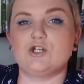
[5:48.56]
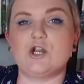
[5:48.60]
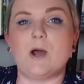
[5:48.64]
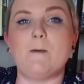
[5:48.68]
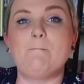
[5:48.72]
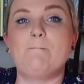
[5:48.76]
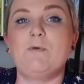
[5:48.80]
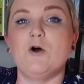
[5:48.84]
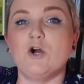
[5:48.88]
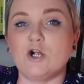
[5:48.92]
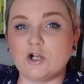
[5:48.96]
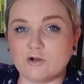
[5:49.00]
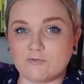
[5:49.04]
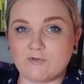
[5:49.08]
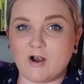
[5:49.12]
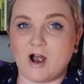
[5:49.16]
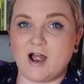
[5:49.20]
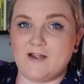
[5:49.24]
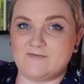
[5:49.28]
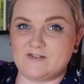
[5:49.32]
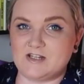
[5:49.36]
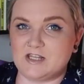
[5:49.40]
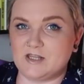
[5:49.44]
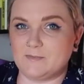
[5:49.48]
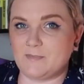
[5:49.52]
a book
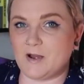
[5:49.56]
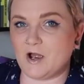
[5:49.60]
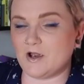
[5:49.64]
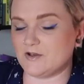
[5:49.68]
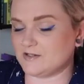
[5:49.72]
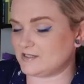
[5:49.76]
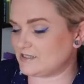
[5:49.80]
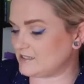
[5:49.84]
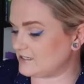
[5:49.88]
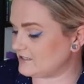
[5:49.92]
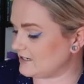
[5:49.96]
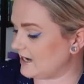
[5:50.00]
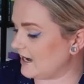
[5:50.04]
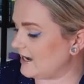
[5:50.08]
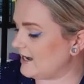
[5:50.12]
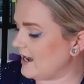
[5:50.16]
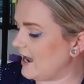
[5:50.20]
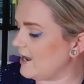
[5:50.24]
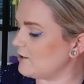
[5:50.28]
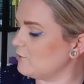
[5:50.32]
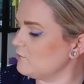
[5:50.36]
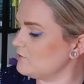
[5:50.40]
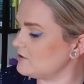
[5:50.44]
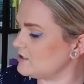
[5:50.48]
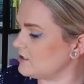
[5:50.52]
arrived in the post today
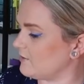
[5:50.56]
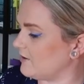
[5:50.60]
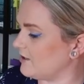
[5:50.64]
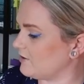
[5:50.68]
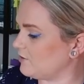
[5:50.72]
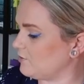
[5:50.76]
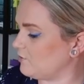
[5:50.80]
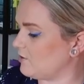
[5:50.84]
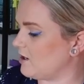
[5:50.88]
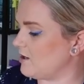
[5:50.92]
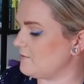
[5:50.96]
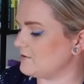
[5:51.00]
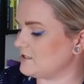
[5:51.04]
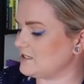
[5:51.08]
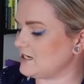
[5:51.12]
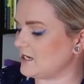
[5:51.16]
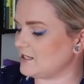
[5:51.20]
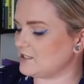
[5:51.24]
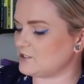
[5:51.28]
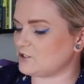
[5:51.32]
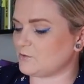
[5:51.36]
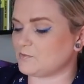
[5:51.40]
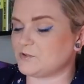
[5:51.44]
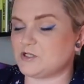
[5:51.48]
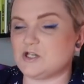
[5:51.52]
and also I thought I would
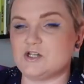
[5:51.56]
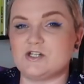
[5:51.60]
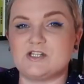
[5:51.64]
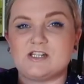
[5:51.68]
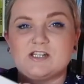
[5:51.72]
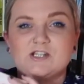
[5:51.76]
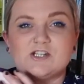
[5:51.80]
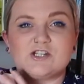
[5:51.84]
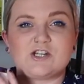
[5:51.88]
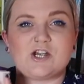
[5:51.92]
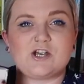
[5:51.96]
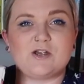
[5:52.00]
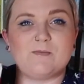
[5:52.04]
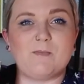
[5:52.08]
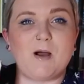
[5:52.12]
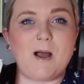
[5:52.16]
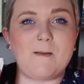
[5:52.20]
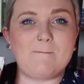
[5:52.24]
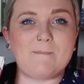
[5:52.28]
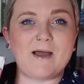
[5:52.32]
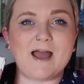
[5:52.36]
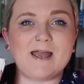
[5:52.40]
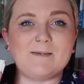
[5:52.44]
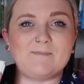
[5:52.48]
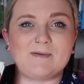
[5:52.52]
take this opportunity to show you
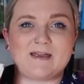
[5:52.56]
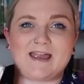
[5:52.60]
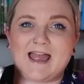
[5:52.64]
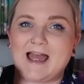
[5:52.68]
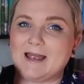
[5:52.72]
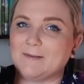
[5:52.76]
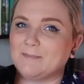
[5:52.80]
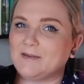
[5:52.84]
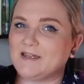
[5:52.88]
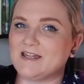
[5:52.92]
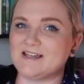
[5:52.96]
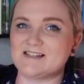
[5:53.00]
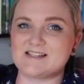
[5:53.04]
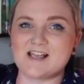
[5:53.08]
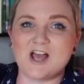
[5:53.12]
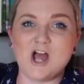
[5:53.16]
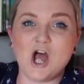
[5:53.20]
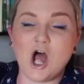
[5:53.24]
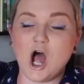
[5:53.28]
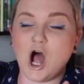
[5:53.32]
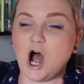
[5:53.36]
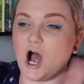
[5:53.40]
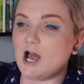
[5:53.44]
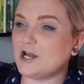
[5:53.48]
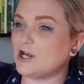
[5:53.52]
my paper gang because
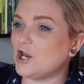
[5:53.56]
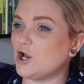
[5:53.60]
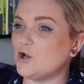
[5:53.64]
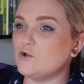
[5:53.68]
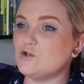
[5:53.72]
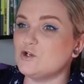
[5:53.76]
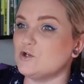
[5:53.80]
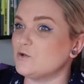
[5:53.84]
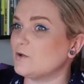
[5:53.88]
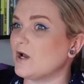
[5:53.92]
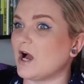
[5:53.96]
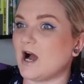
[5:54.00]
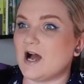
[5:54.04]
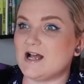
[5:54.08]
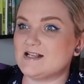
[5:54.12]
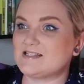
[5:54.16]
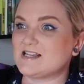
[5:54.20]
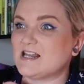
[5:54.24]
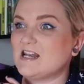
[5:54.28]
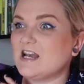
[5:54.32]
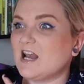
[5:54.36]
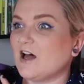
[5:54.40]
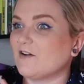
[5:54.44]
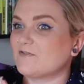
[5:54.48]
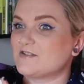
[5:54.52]
I know you
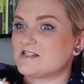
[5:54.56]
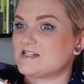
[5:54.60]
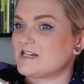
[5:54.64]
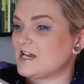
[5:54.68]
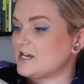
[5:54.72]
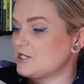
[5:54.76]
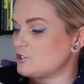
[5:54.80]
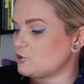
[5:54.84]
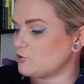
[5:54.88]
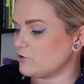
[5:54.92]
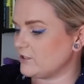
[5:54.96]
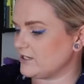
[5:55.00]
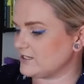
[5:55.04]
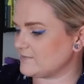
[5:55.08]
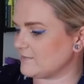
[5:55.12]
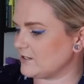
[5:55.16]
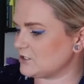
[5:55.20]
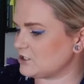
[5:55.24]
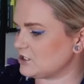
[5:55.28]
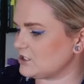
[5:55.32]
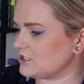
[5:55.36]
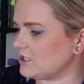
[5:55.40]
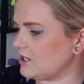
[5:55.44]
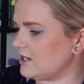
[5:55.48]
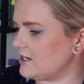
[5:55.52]
guys love stationery as
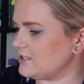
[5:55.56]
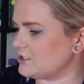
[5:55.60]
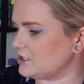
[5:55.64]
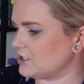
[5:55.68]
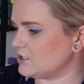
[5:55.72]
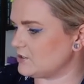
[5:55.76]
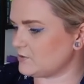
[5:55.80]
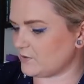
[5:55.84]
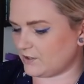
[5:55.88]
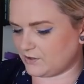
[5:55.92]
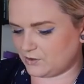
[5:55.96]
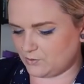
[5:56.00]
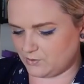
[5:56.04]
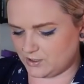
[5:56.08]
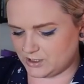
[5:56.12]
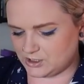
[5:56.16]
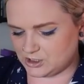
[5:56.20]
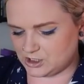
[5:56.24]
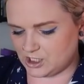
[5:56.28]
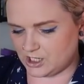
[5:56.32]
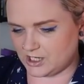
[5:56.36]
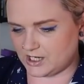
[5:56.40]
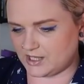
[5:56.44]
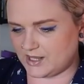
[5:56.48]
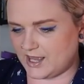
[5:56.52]
much as I do so I thought
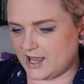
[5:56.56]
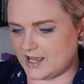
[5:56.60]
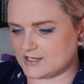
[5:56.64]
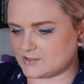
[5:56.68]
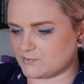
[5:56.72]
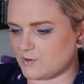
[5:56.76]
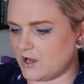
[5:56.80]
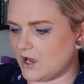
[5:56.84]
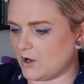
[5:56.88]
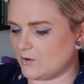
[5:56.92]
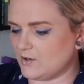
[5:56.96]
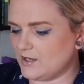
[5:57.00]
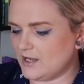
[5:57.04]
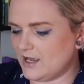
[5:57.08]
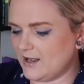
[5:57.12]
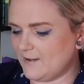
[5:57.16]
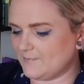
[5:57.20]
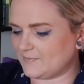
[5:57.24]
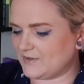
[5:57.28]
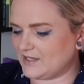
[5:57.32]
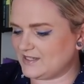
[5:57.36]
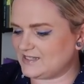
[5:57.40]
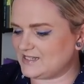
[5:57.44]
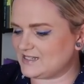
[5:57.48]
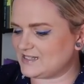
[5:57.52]
I'd show you that as well.
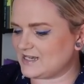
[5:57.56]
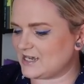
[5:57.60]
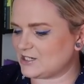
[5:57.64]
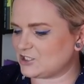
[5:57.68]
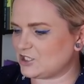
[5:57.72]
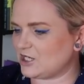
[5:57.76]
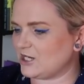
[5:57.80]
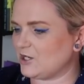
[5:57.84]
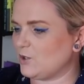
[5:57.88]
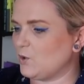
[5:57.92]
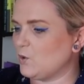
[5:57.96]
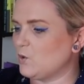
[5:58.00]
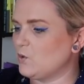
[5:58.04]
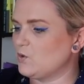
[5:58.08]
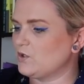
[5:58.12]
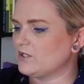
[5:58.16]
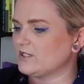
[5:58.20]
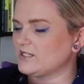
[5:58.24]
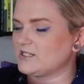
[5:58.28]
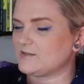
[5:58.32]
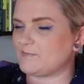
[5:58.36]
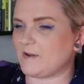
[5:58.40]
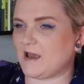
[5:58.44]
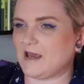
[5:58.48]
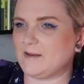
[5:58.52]
This is actually
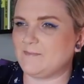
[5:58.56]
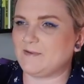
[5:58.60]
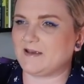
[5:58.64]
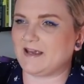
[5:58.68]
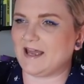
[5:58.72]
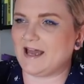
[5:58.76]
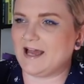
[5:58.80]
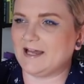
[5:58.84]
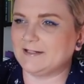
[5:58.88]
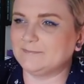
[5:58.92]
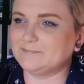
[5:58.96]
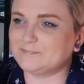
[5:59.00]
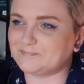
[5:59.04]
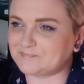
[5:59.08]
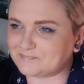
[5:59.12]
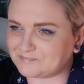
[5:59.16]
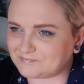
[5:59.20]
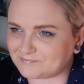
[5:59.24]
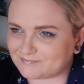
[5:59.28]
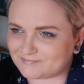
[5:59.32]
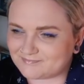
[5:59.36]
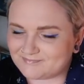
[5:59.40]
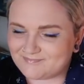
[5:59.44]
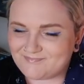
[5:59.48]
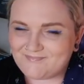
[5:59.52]
August paper gang.
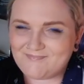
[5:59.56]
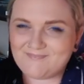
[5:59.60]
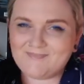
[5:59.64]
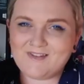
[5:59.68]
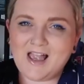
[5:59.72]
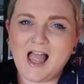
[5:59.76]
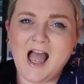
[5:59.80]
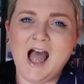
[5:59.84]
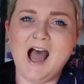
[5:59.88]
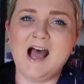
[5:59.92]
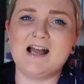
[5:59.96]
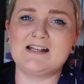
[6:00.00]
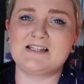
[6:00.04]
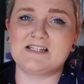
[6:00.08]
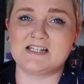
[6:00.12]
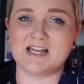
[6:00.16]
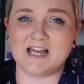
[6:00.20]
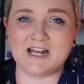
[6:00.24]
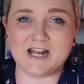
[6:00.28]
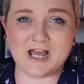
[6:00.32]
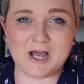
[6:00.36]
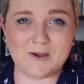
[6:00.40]
I don't